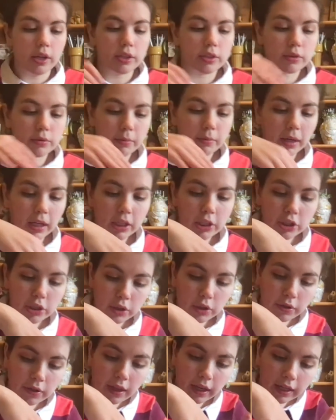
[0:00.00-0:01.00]
So make
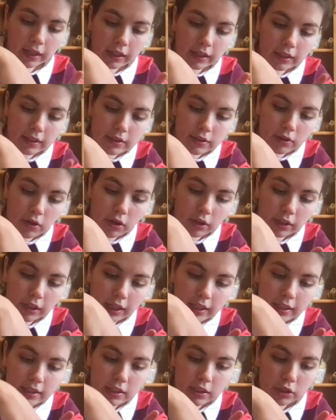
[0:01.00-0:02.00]
sure that it is all
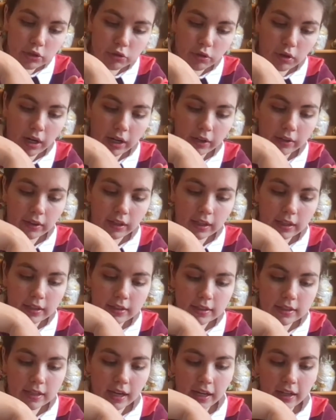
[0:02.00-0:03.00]
nice and dry on the
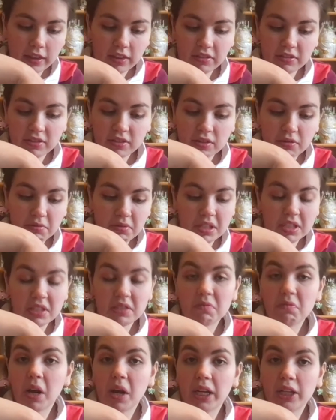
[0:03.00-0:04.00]
inside. There's no
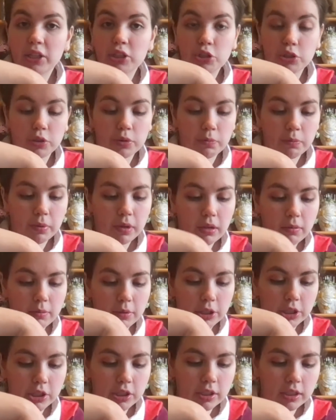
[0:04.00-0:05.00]
reason why it shouldn't be,
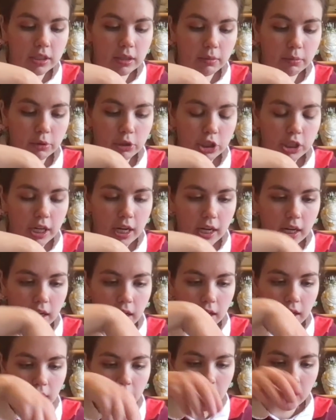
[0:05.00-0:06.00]
but just double
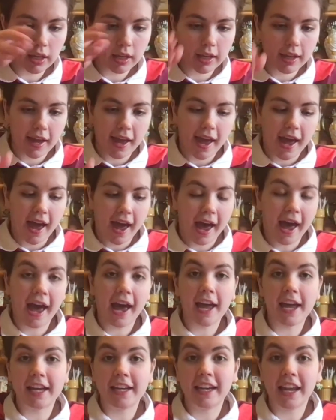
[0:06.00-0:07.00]
check.
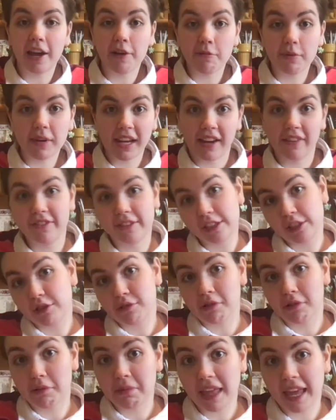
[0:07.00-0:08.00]
And now we have to
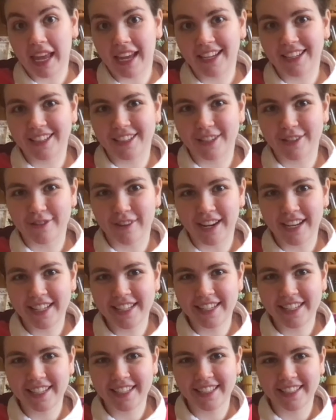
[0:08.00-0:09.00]
trim the edge,
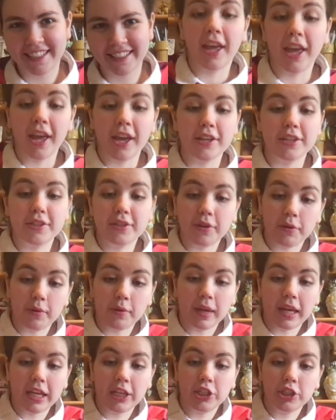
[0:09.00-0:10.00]
right?
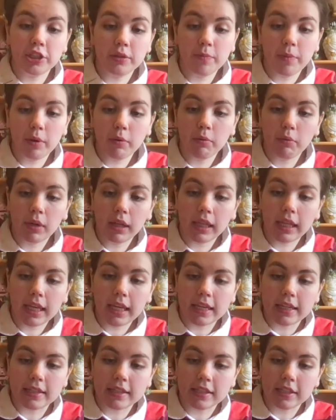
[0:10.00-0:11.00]
So it should be really
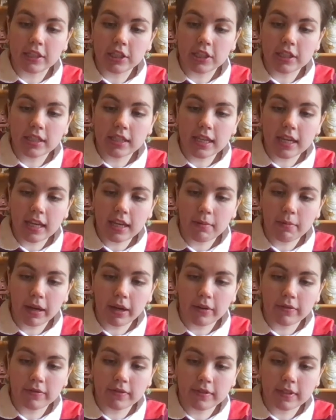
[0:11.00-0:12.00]
easy. Just take a
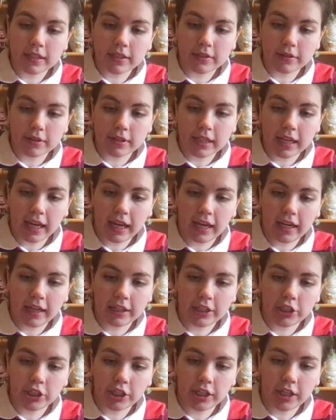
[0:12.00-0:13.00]
pair of scissors and
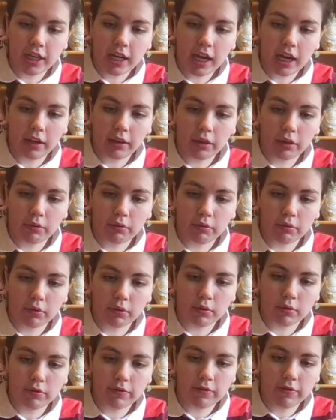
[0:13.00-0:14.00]
it should cut
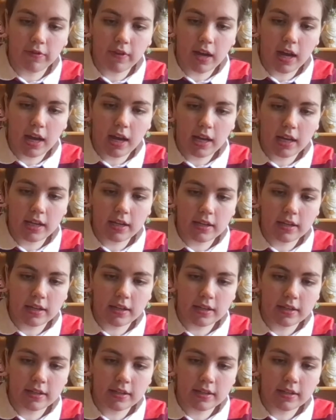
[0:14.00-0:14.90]
through fine.